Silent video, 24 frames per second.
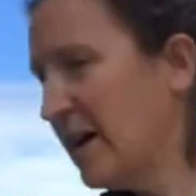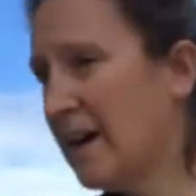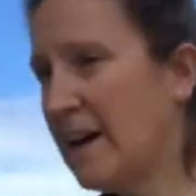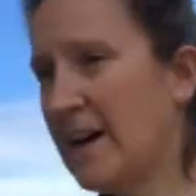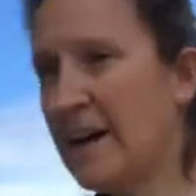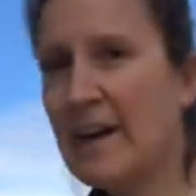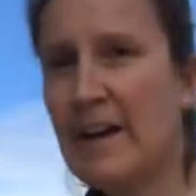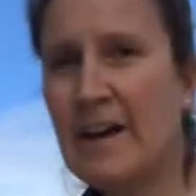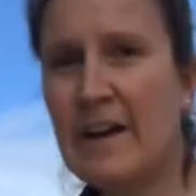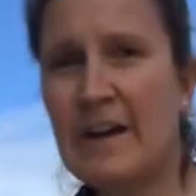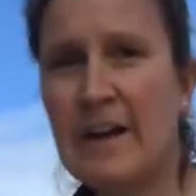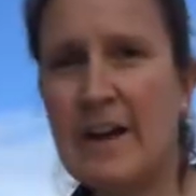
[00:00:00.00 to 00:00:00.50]

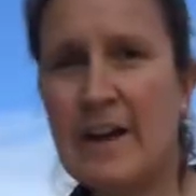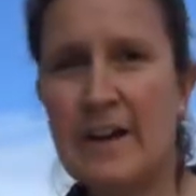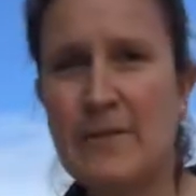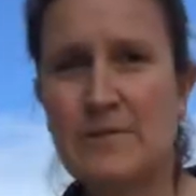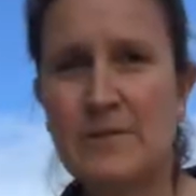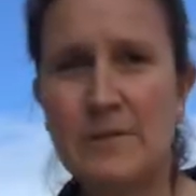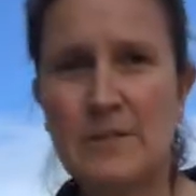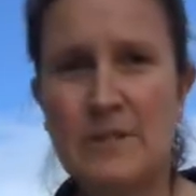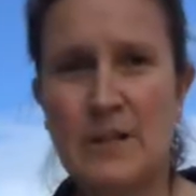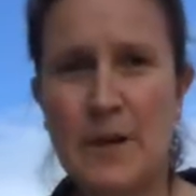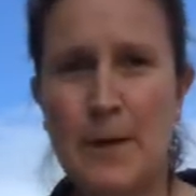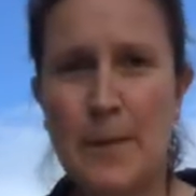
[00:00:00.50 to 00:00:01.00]
I have
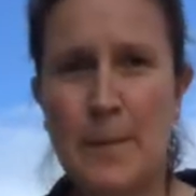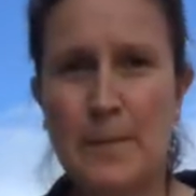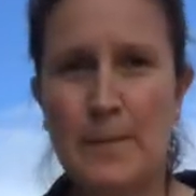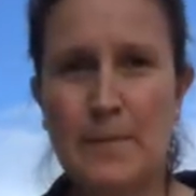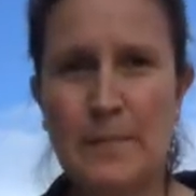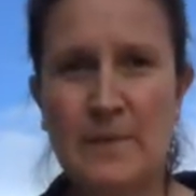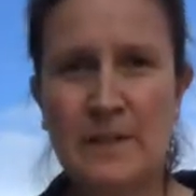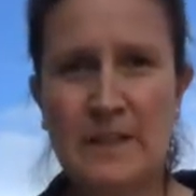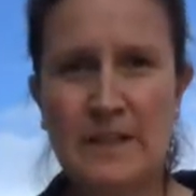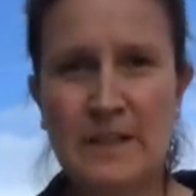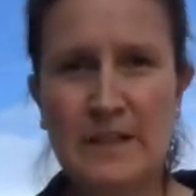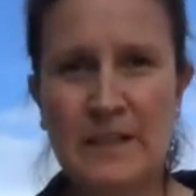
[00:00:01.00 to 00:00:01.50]
some
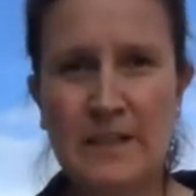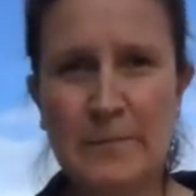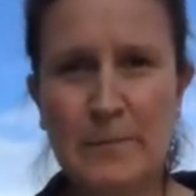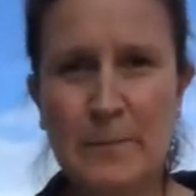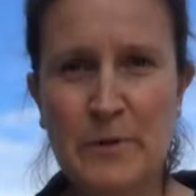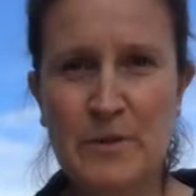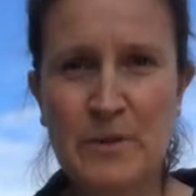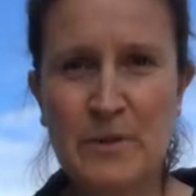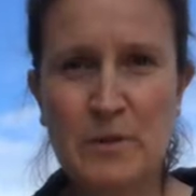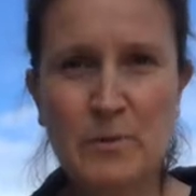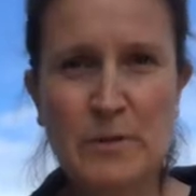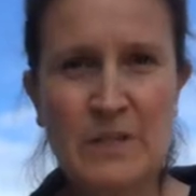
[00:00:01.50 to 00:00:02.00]

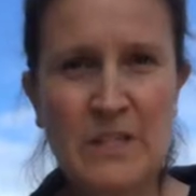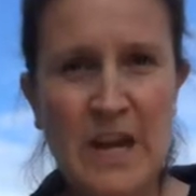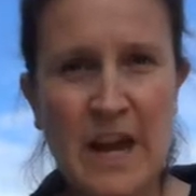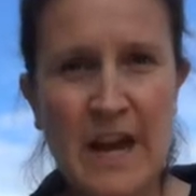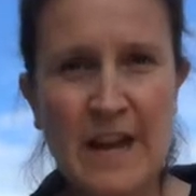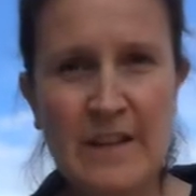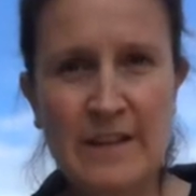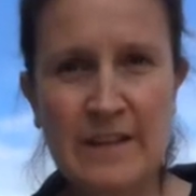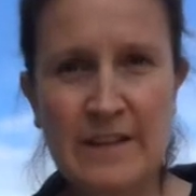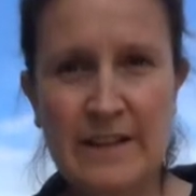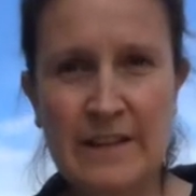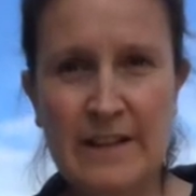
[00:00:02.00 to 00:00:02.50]
clippers, which
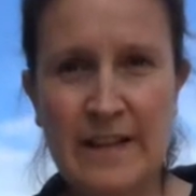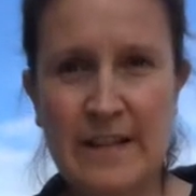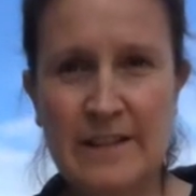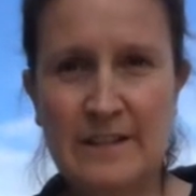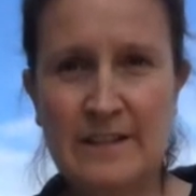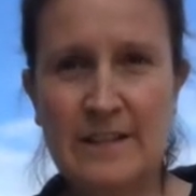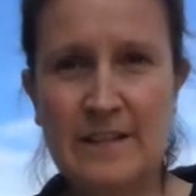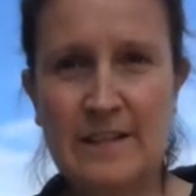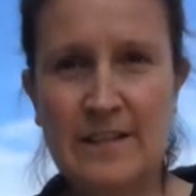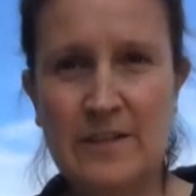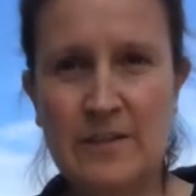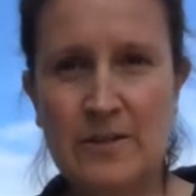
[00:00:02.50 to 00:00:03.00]
I like
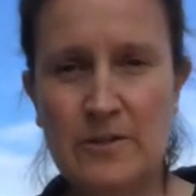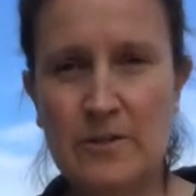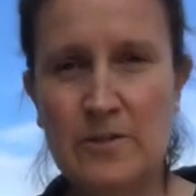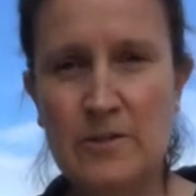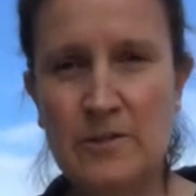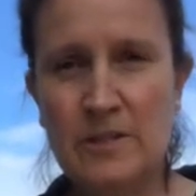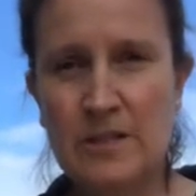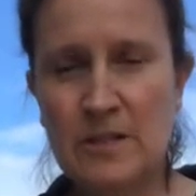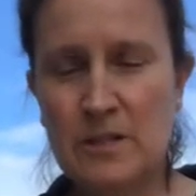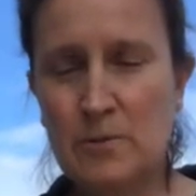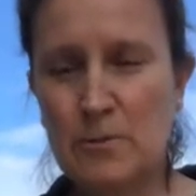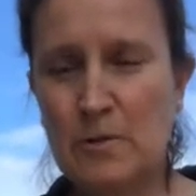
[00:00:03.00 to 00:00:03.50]
to
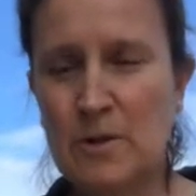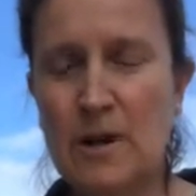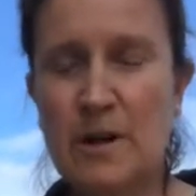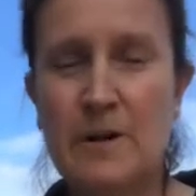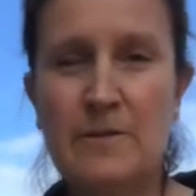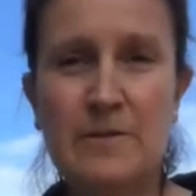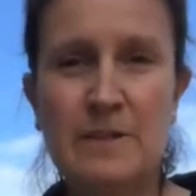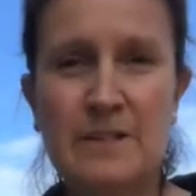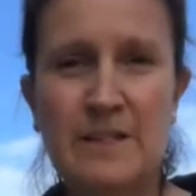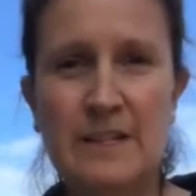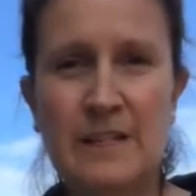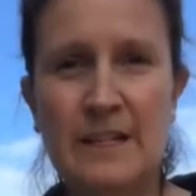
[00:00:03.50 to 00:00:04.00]
use because we're
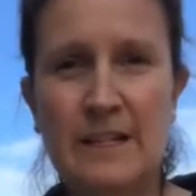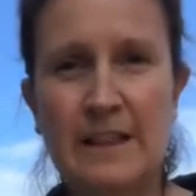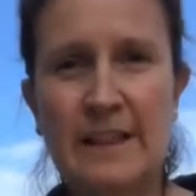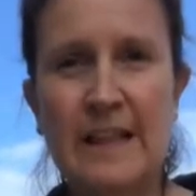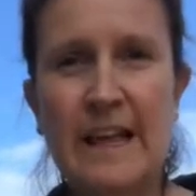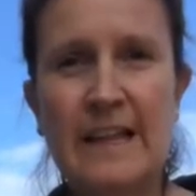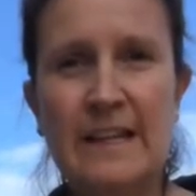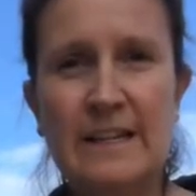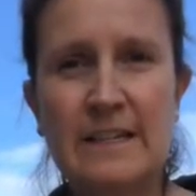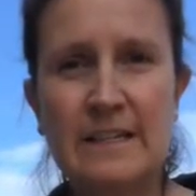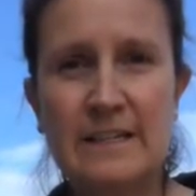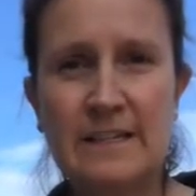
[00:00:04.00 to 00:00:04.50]
harvesting
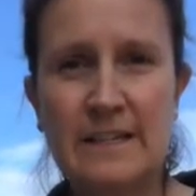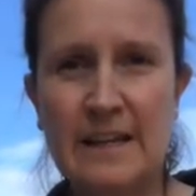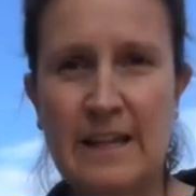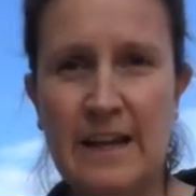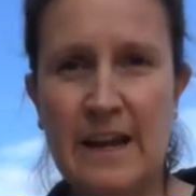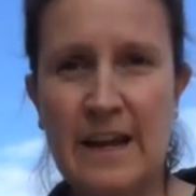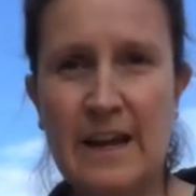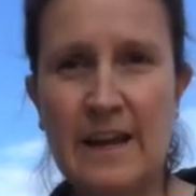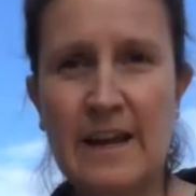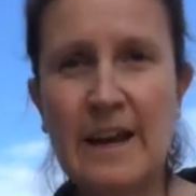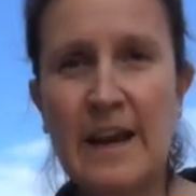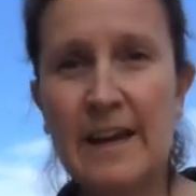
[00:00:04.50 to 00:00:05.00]
lettuce
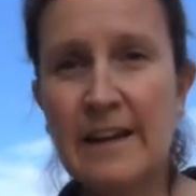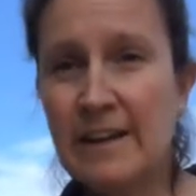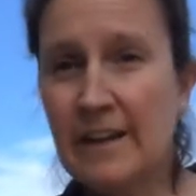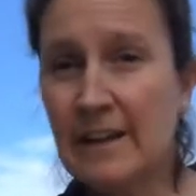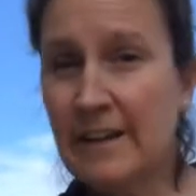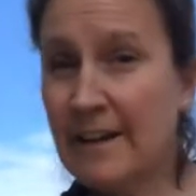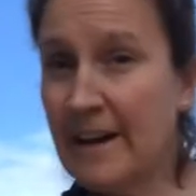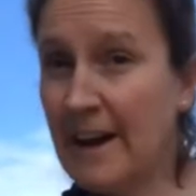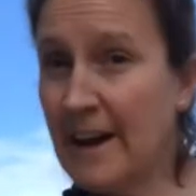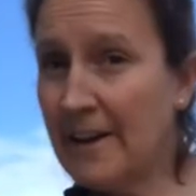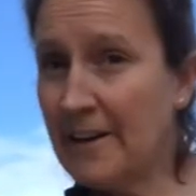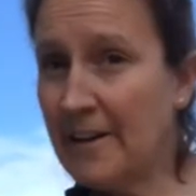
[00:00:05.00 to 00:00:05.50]
today. I can
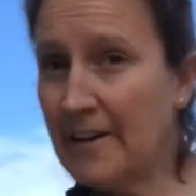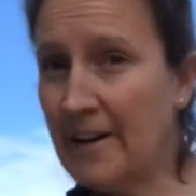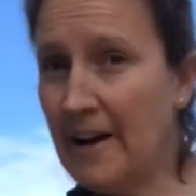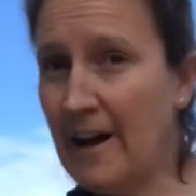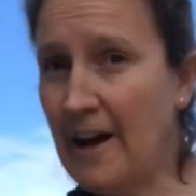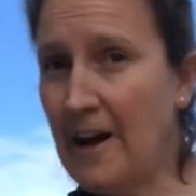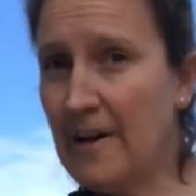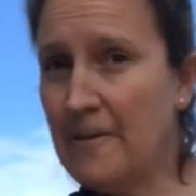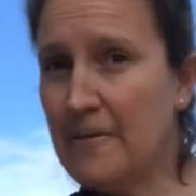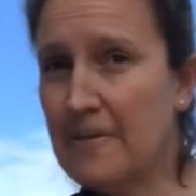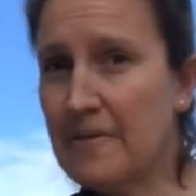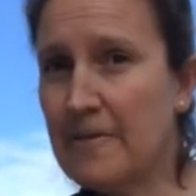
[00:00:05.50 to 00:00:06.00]
cut it
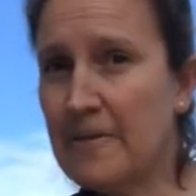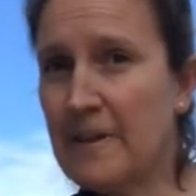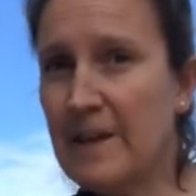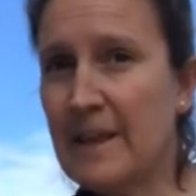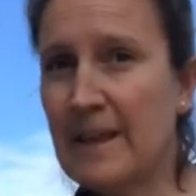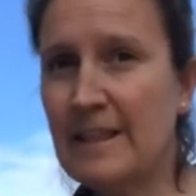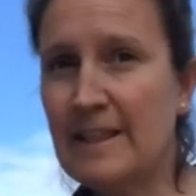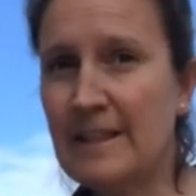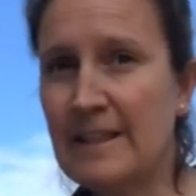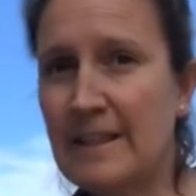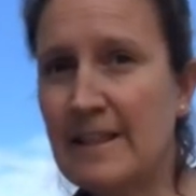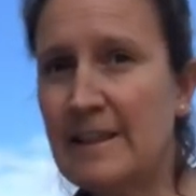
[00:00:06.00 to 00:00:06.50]
off
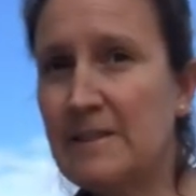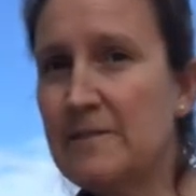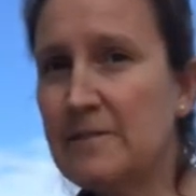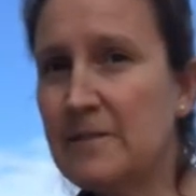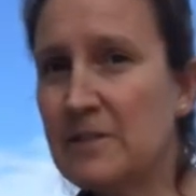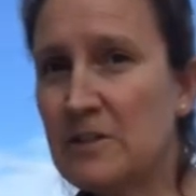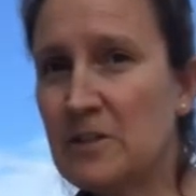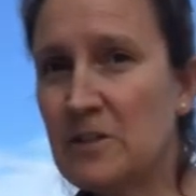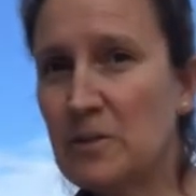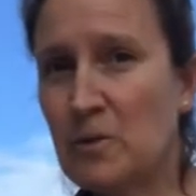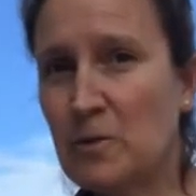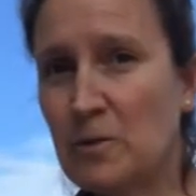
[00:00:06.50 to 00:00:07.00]
and leave
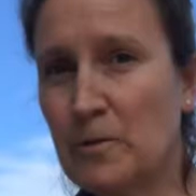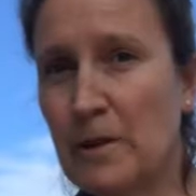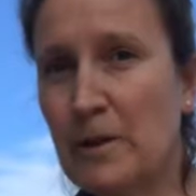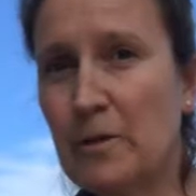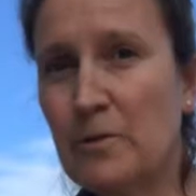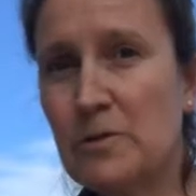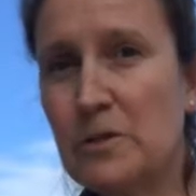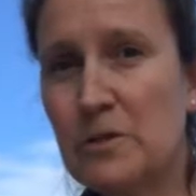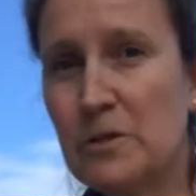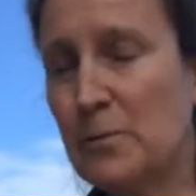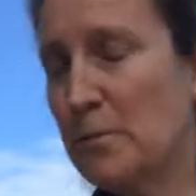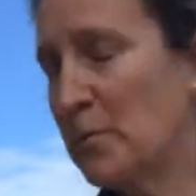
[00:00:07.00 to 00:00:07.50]
it to grow some